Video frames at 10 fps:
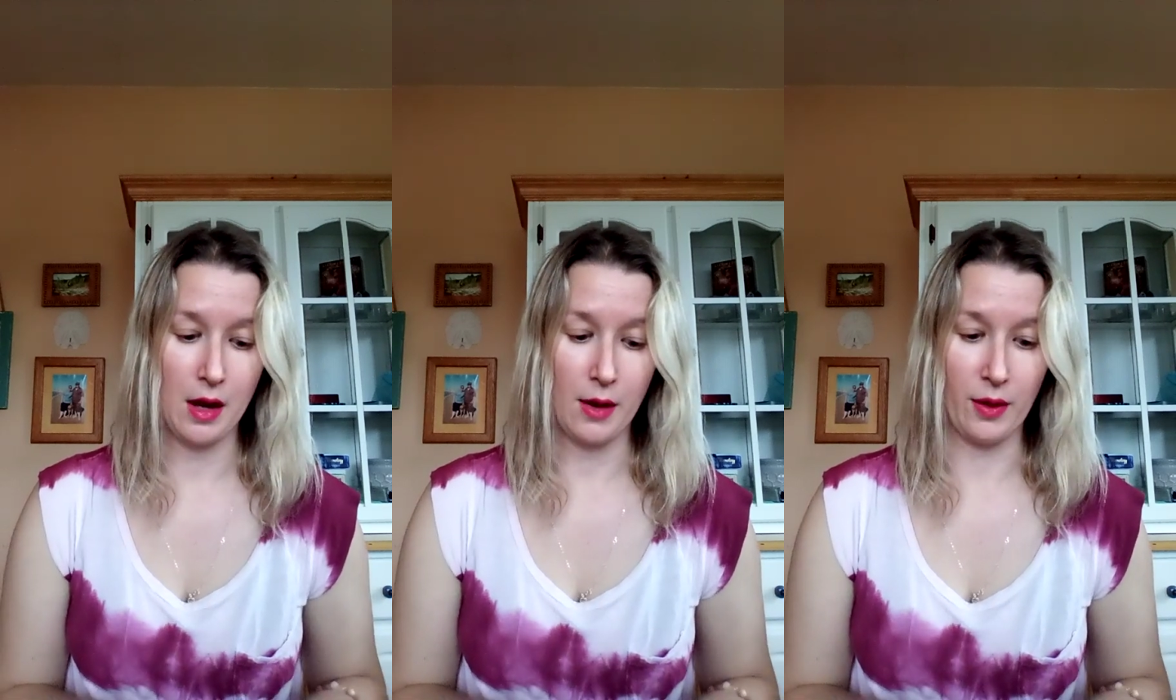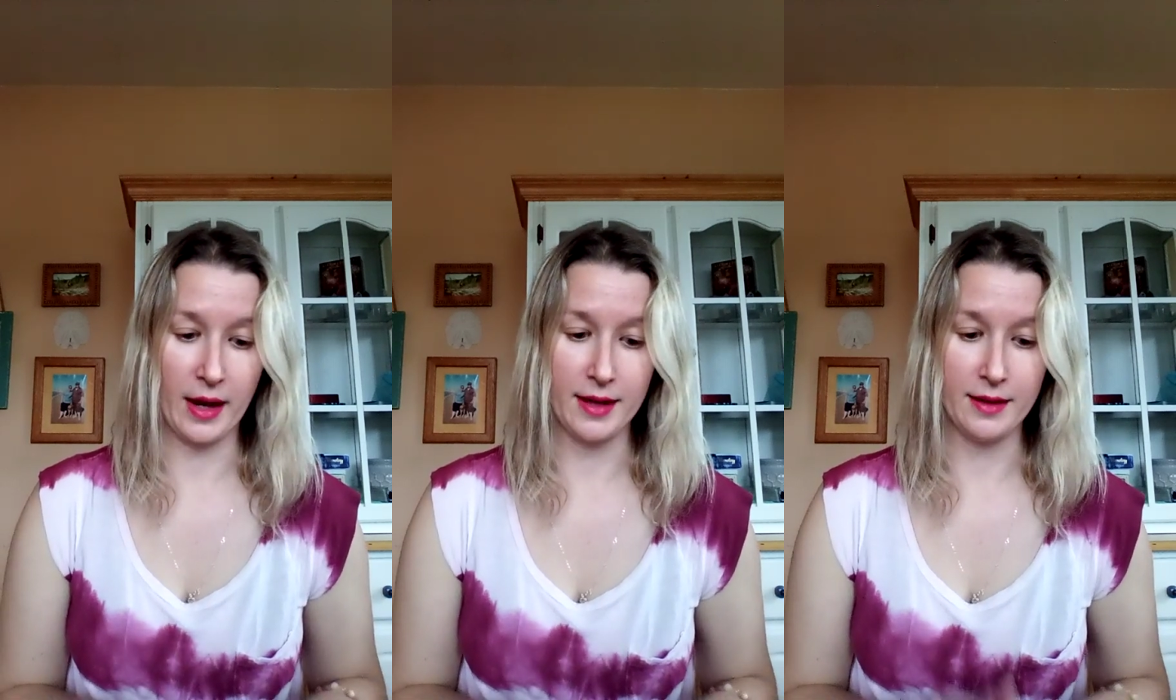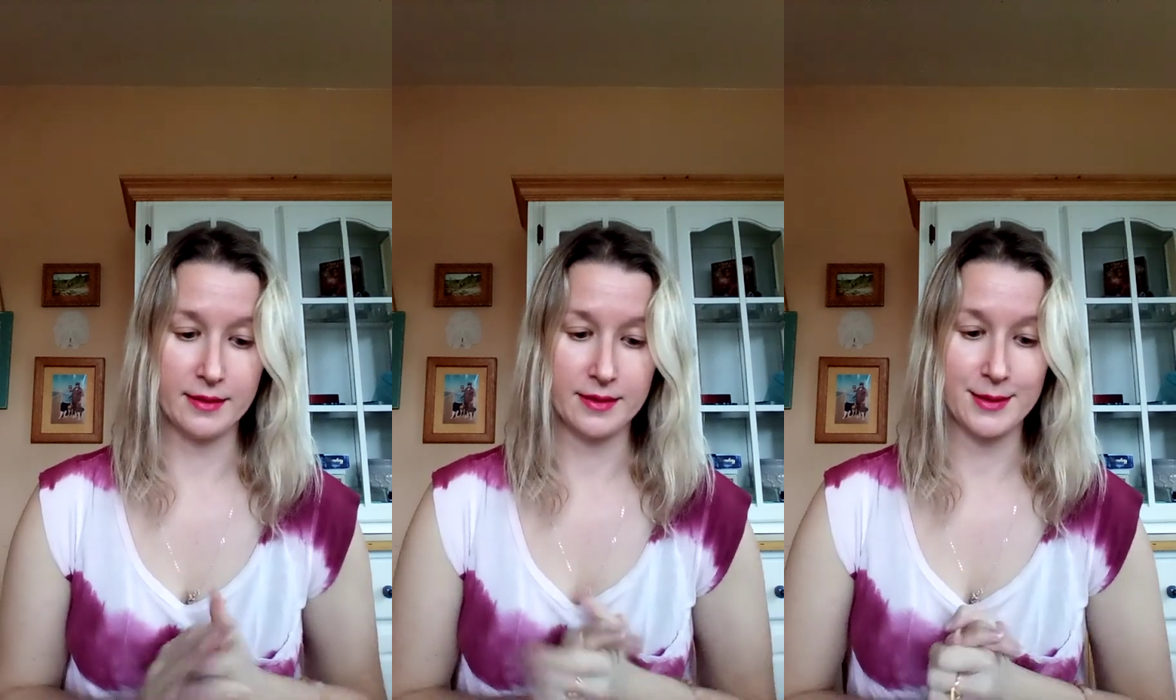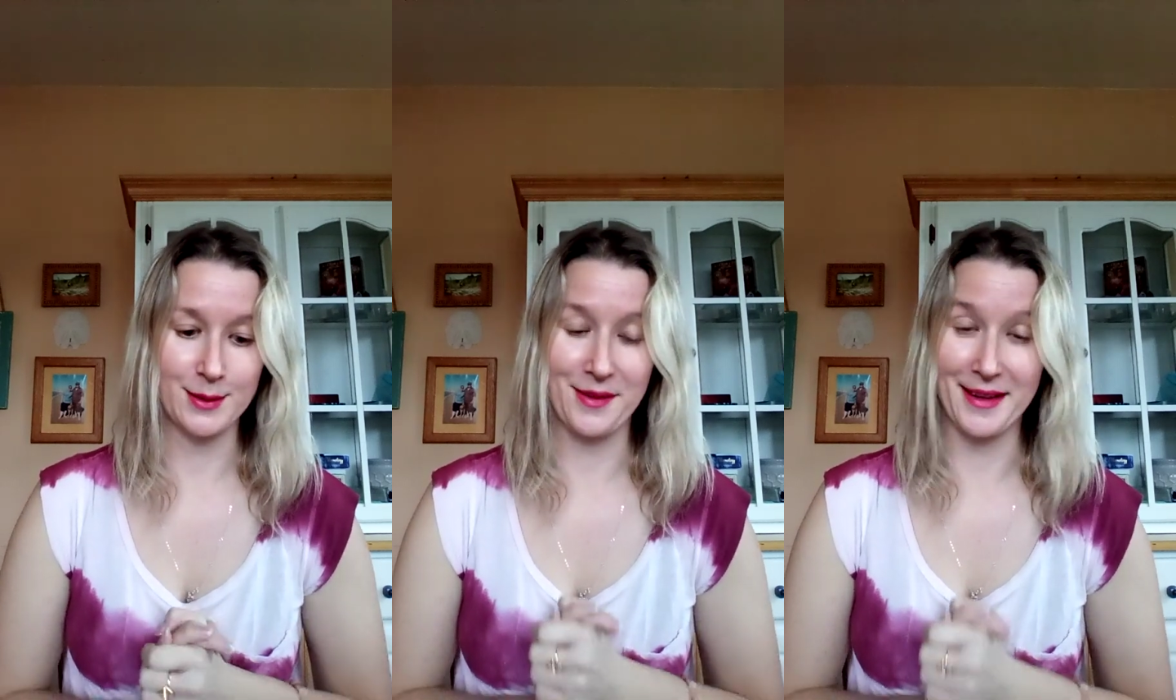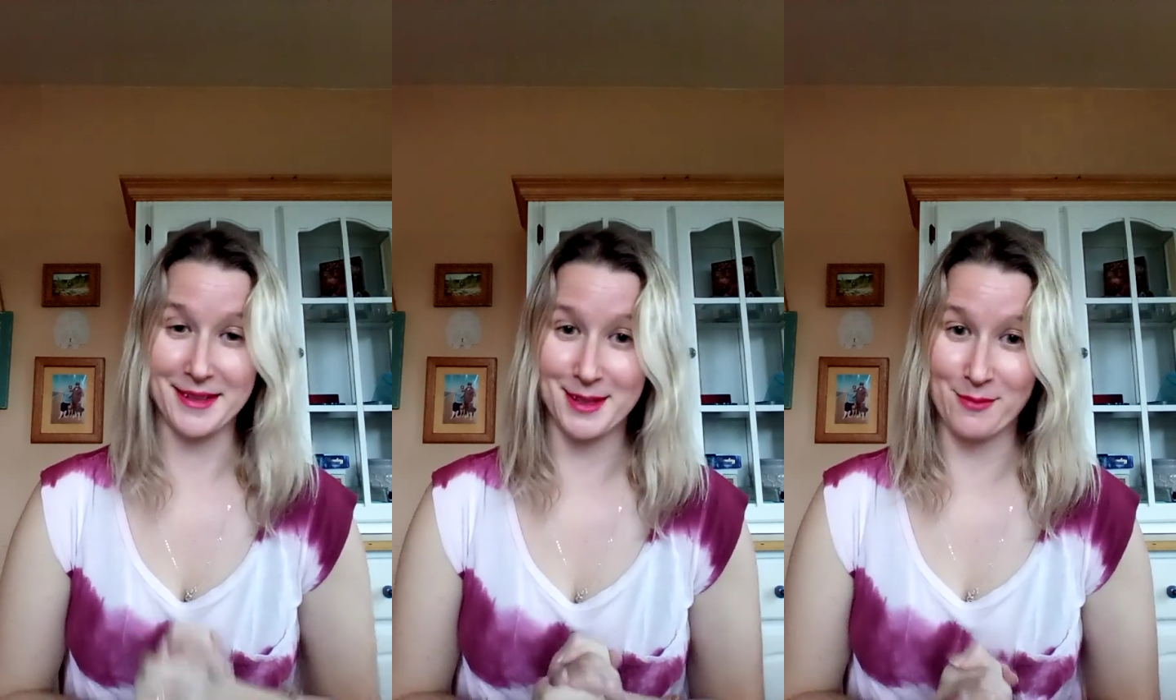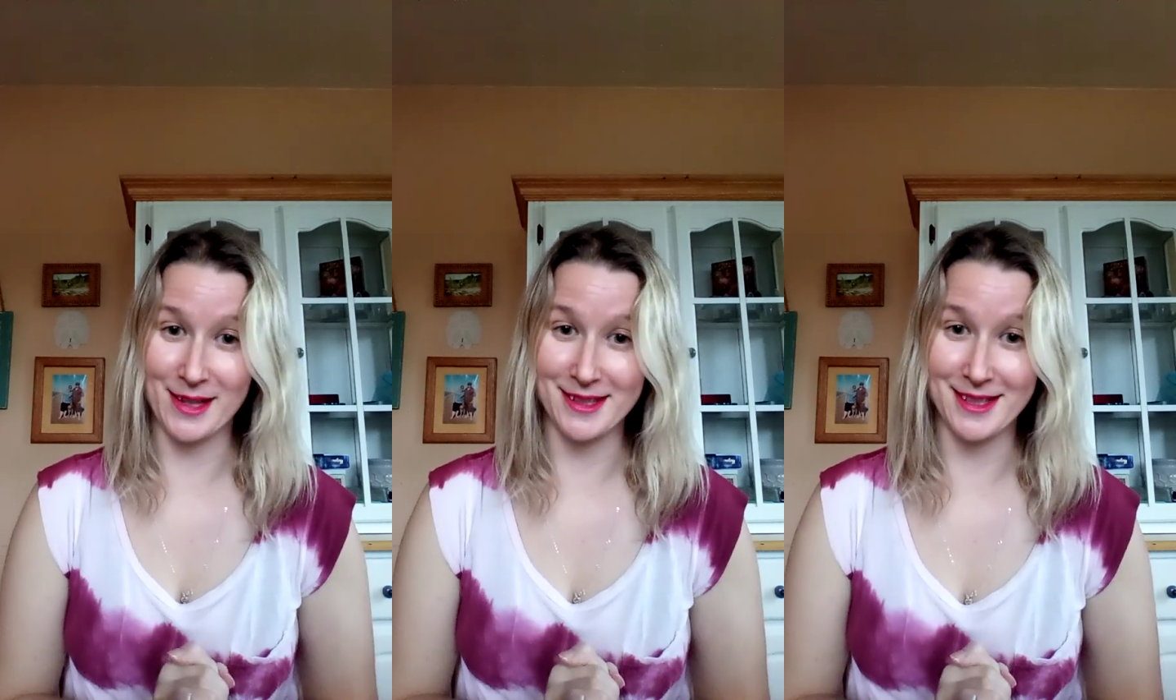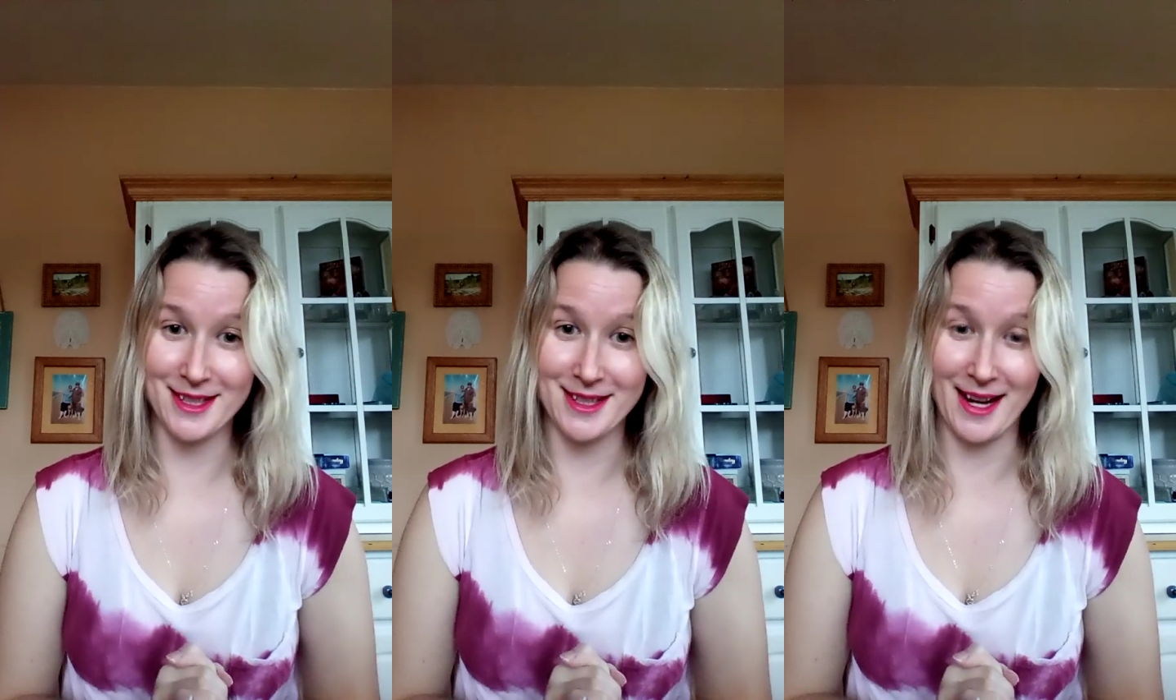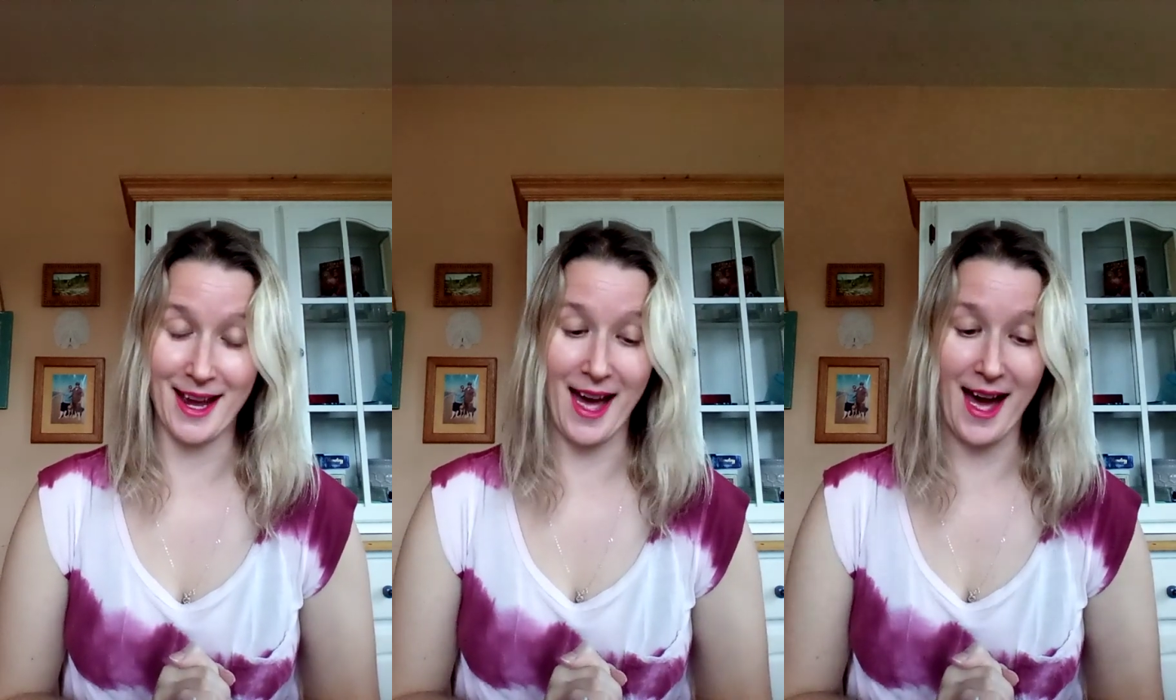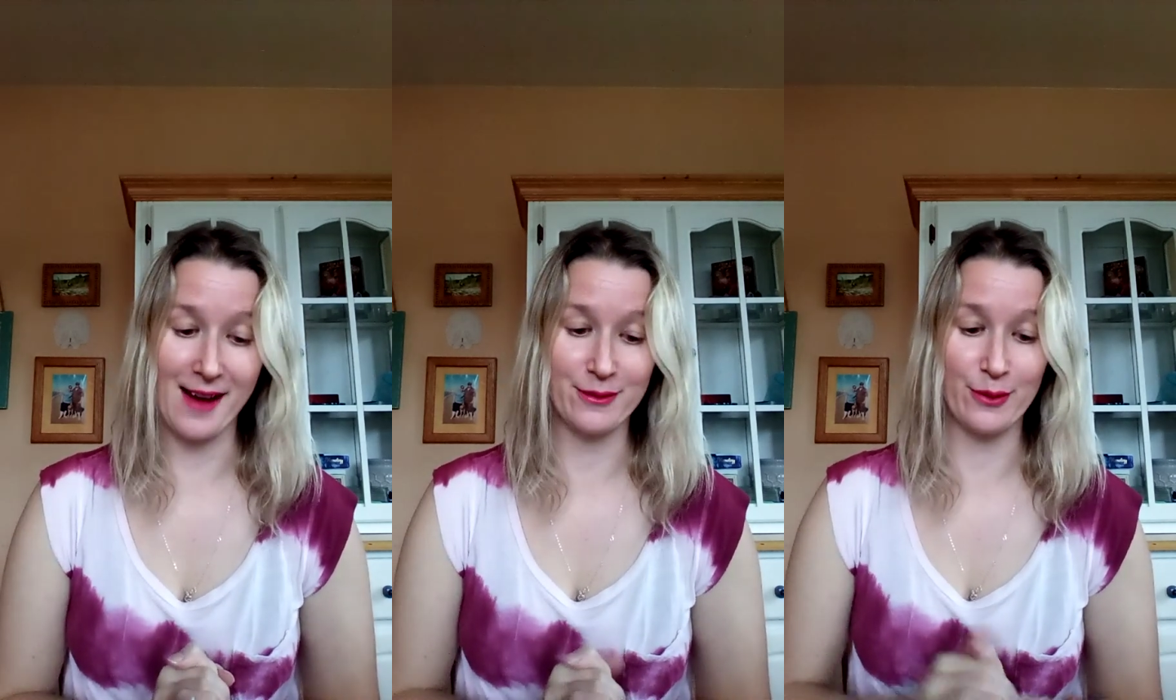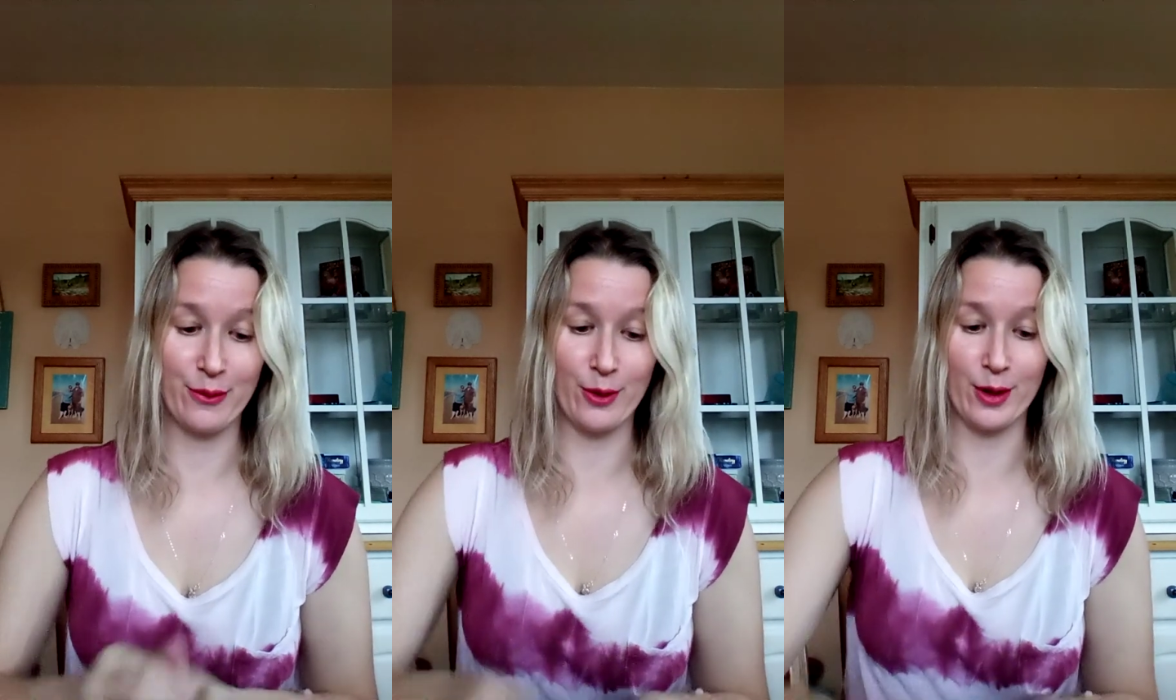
Okay, so that's the message that I have for